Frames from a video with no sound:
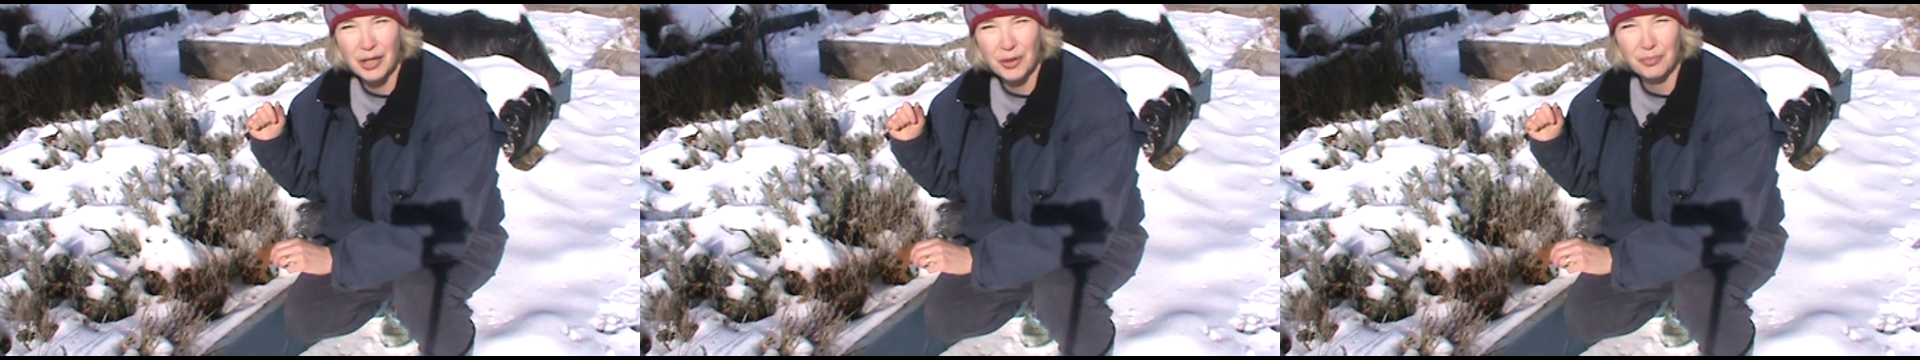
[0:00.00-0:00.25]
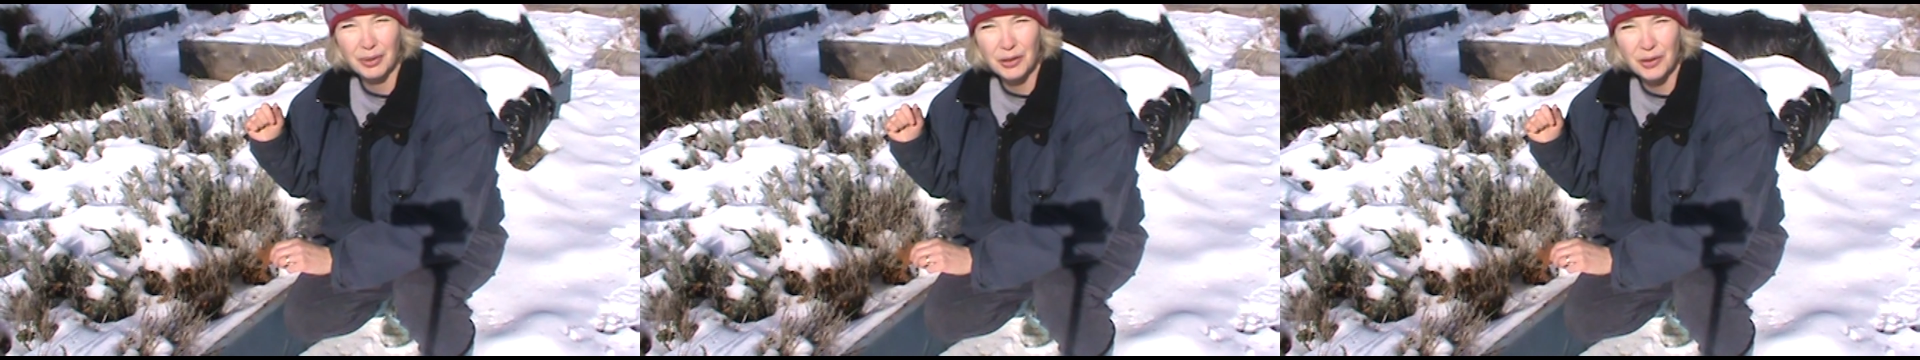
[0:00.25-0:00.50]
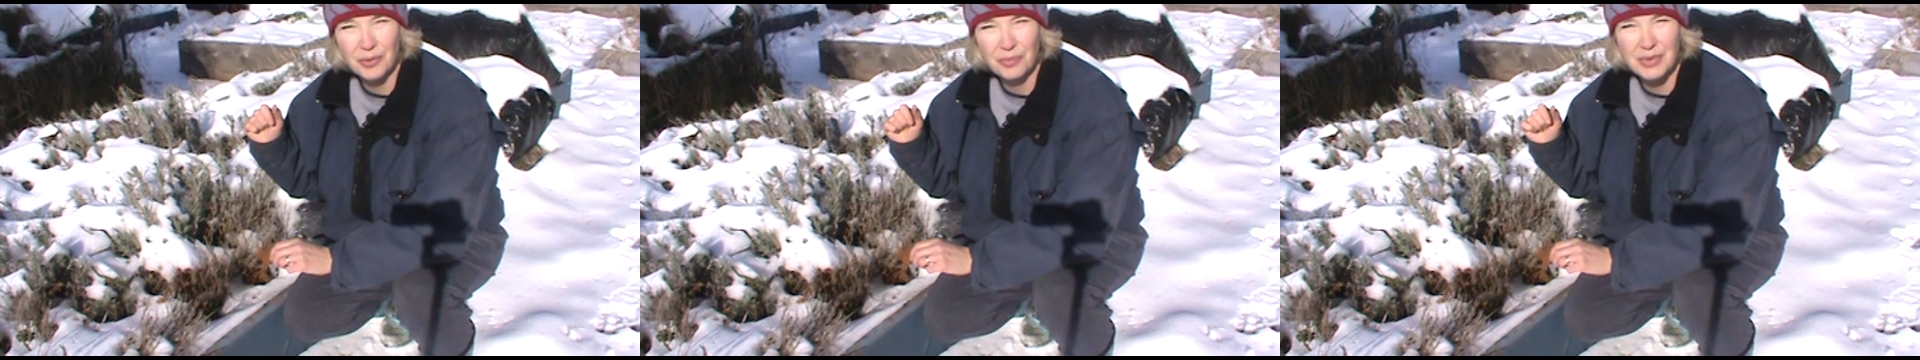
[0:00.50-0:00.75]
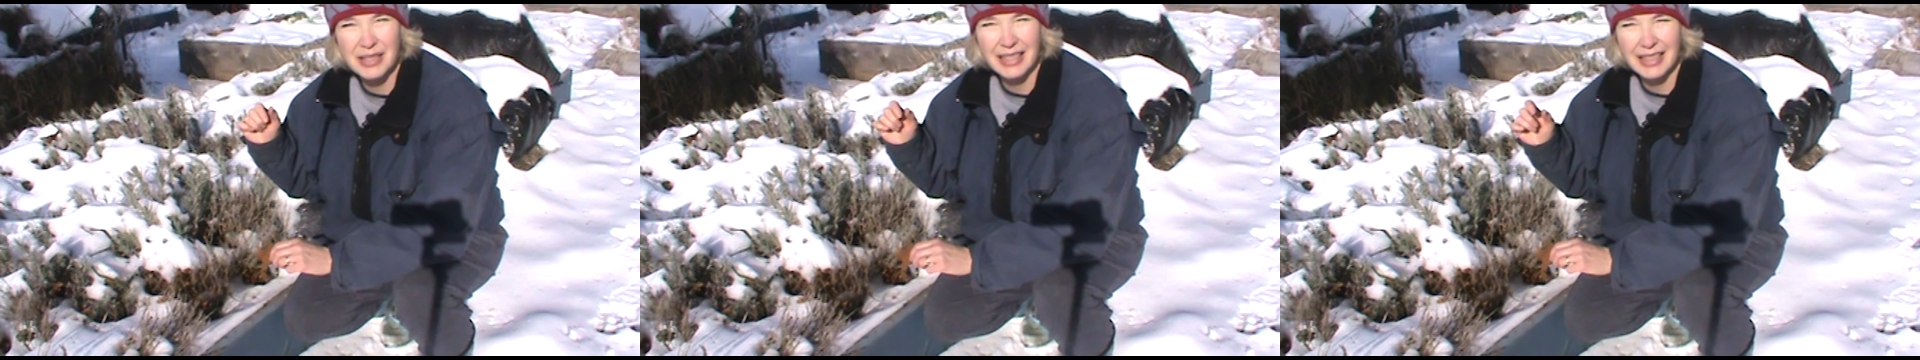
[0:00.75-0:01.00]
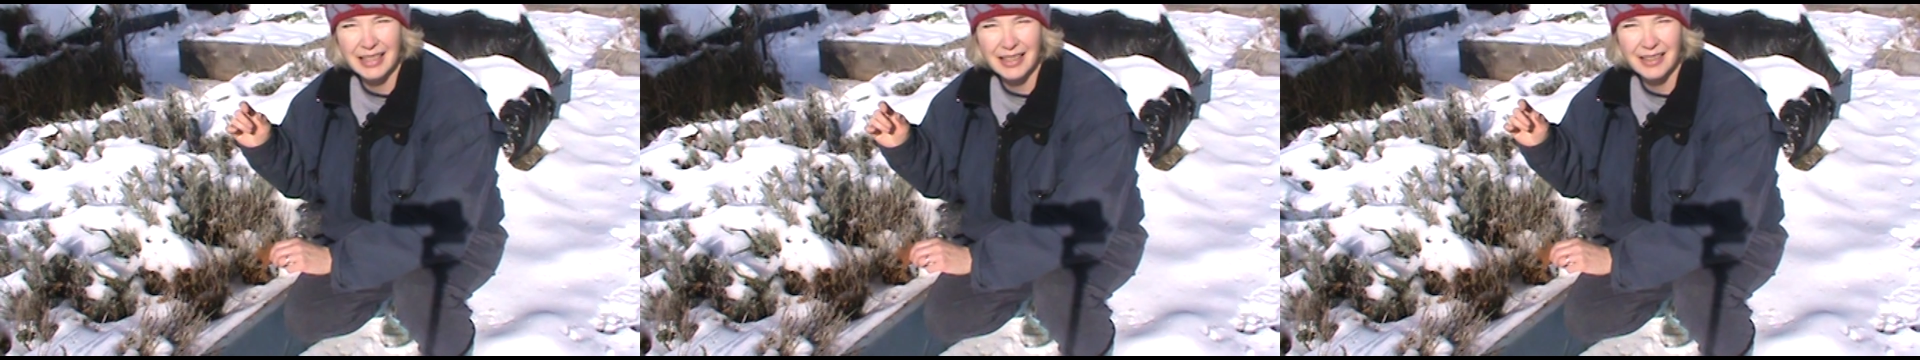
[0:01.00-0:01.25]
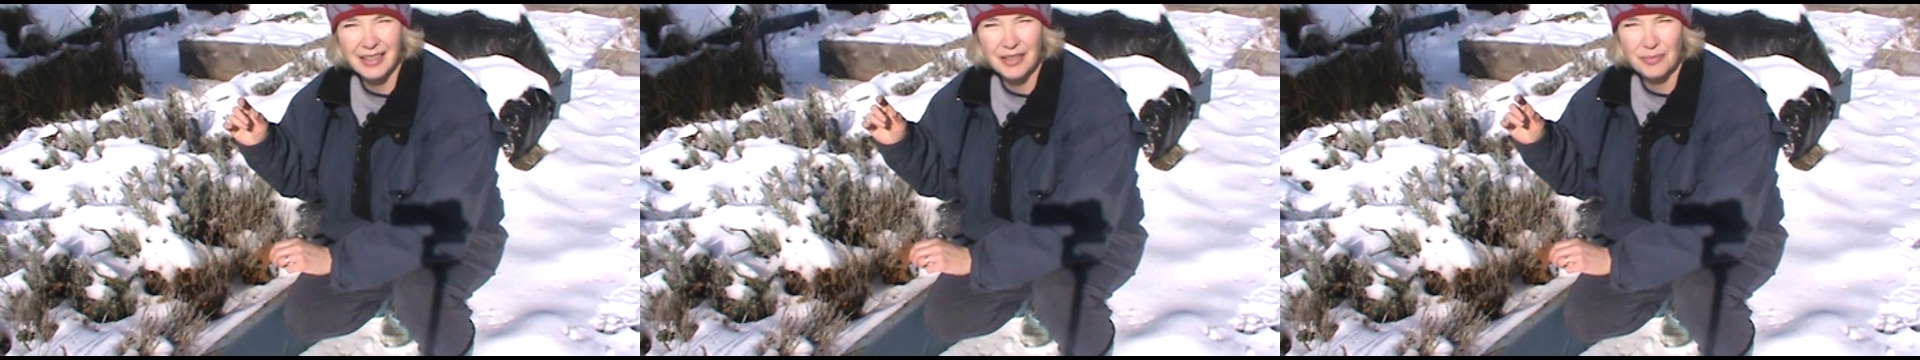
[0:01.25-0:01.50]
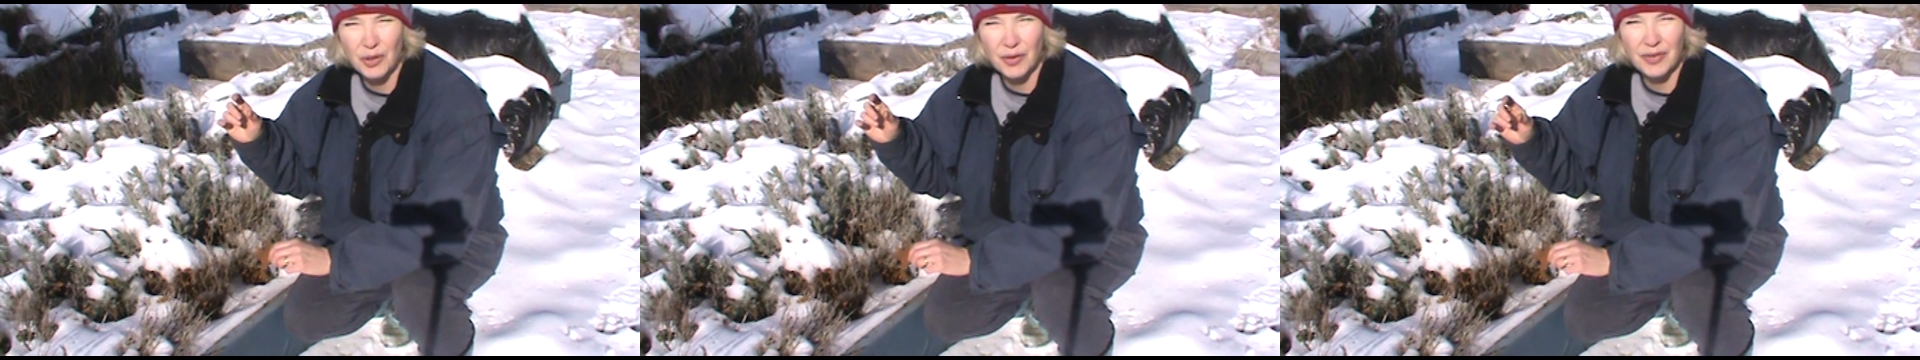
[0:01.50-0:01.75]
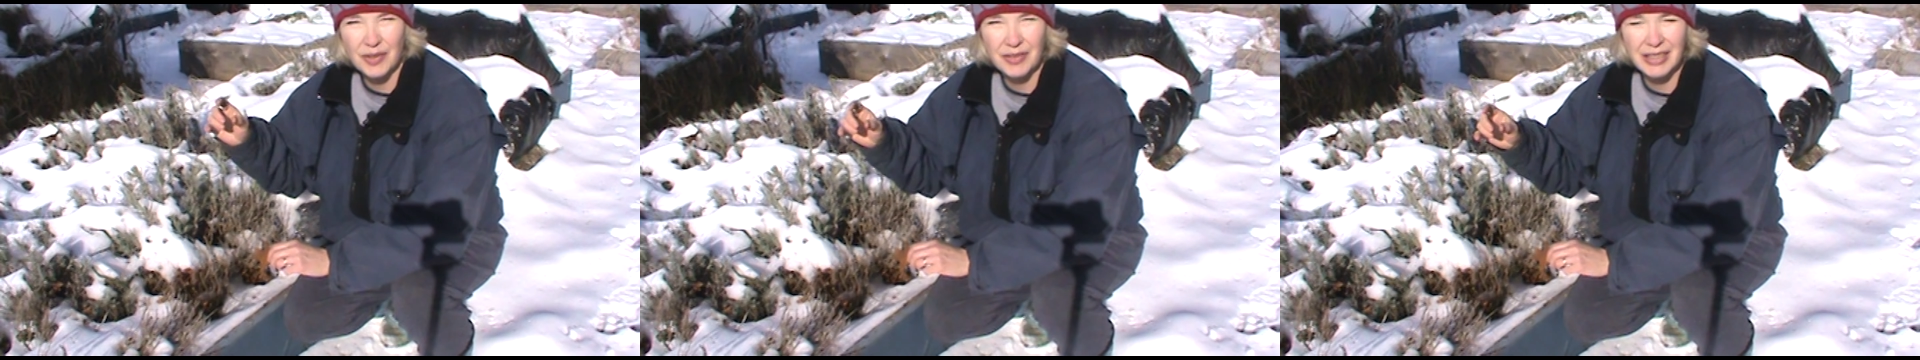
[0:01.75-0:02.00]
bigger blooms and more
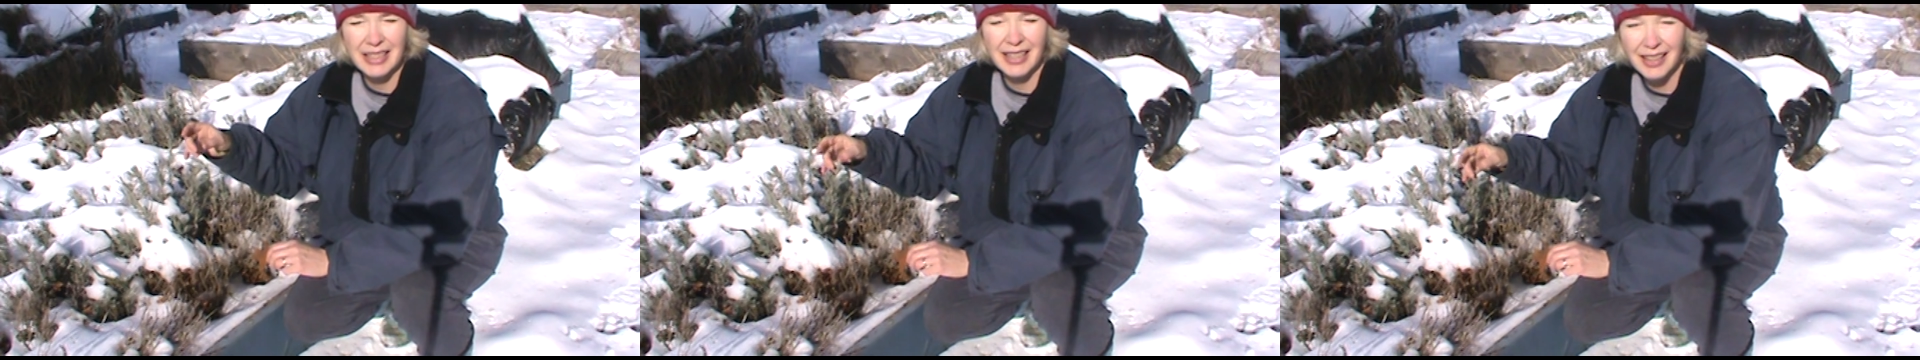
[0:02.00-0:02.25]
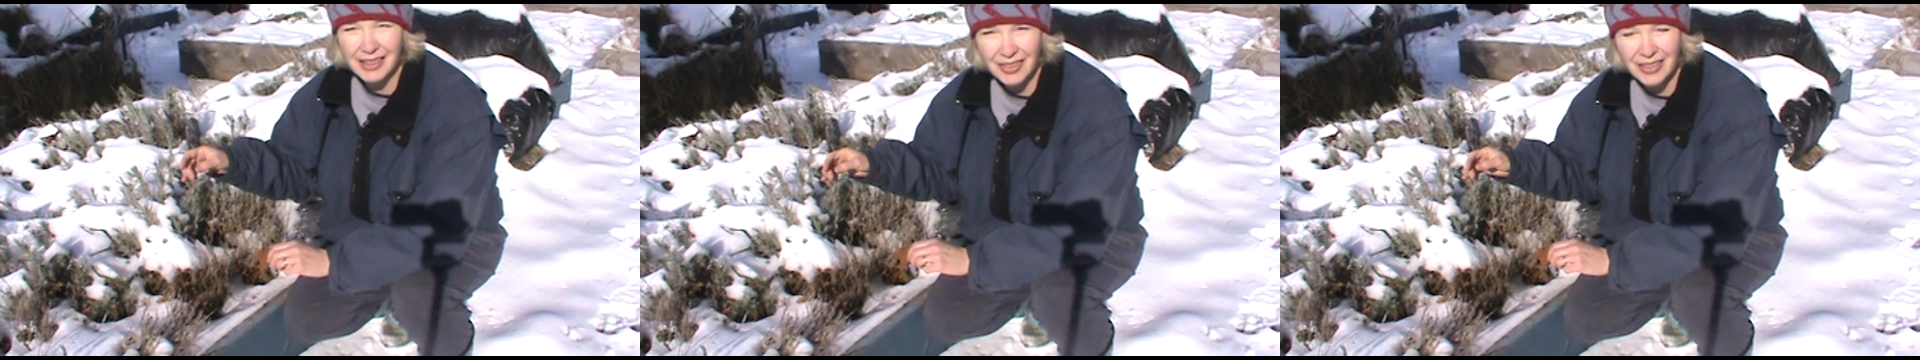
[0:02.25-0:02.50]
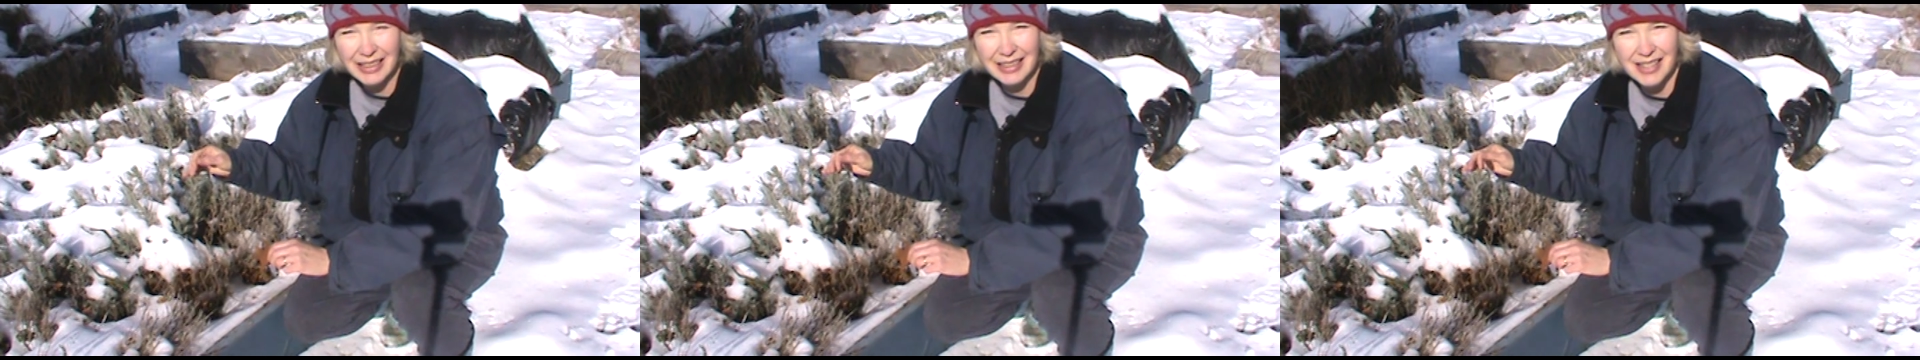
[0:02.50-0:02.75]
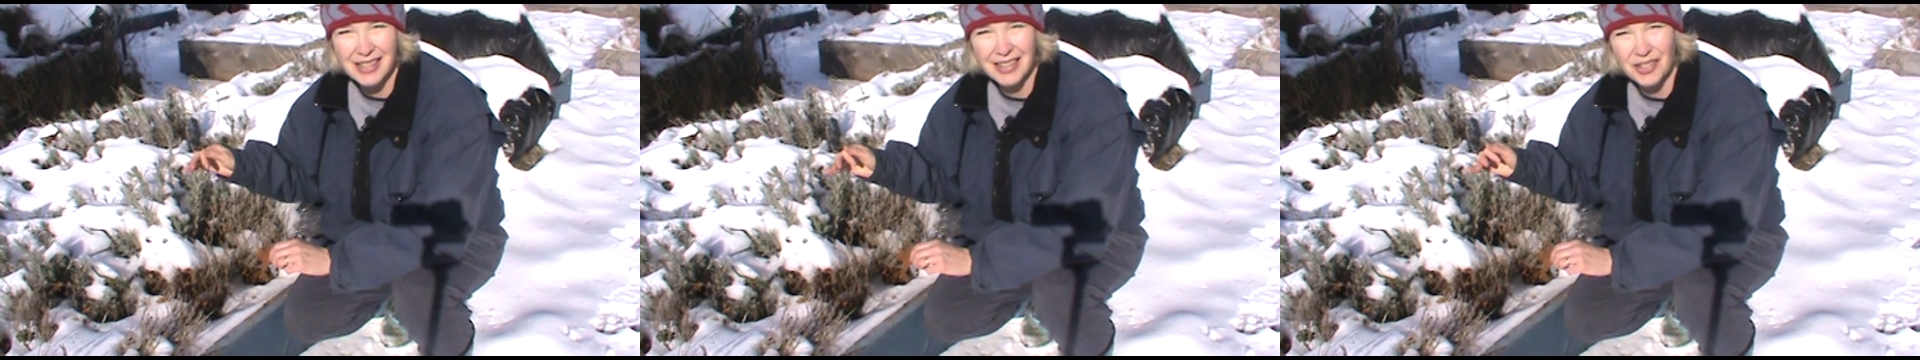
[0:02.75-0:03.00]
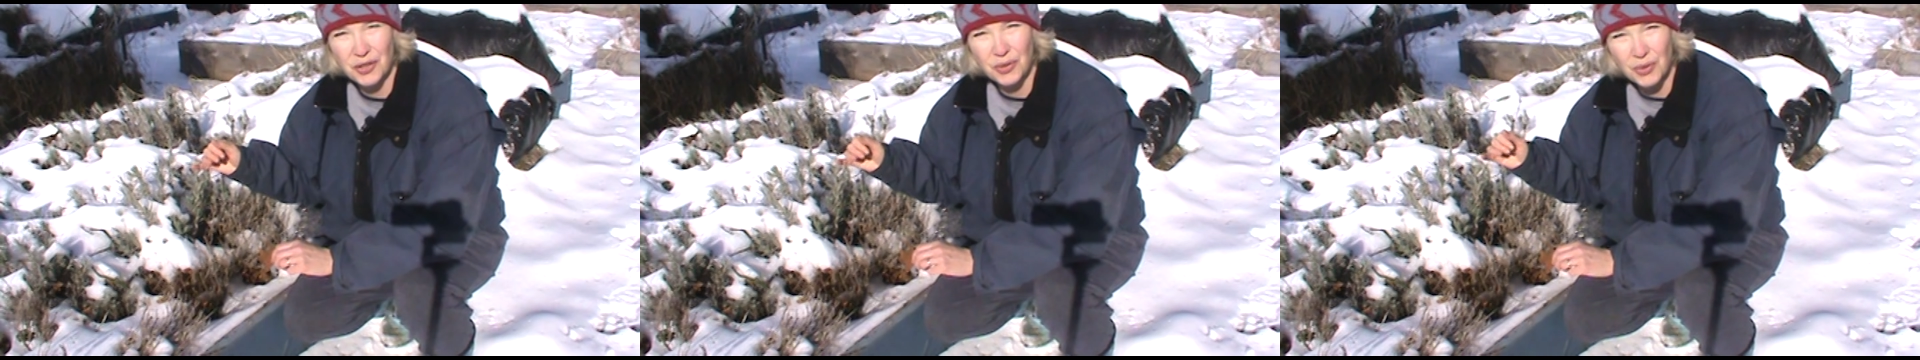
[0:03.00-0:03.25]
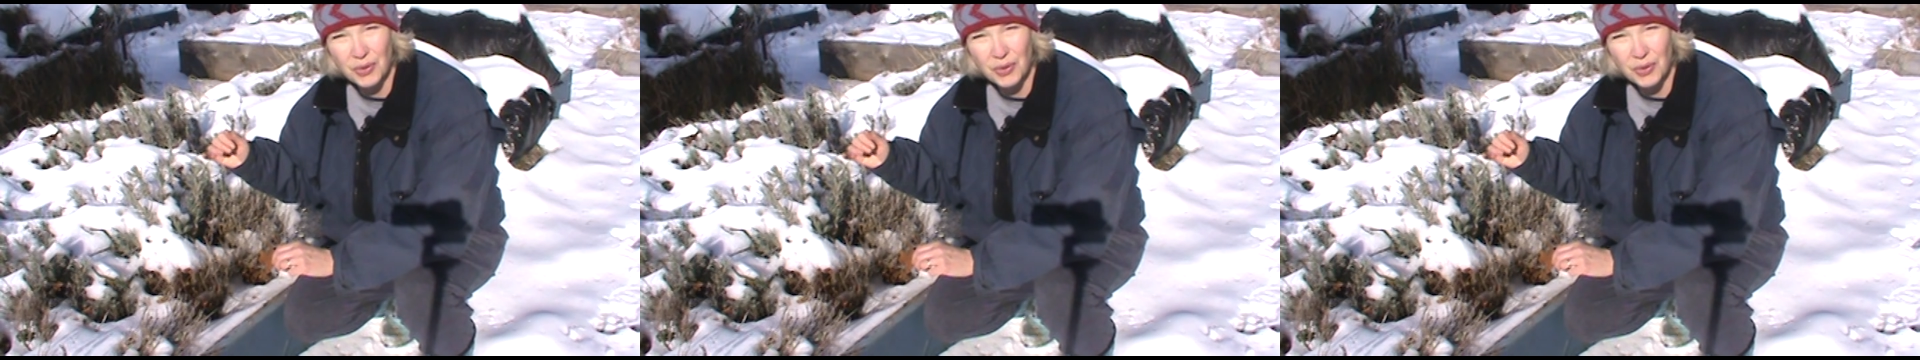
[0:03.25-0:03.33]
vivid color and essential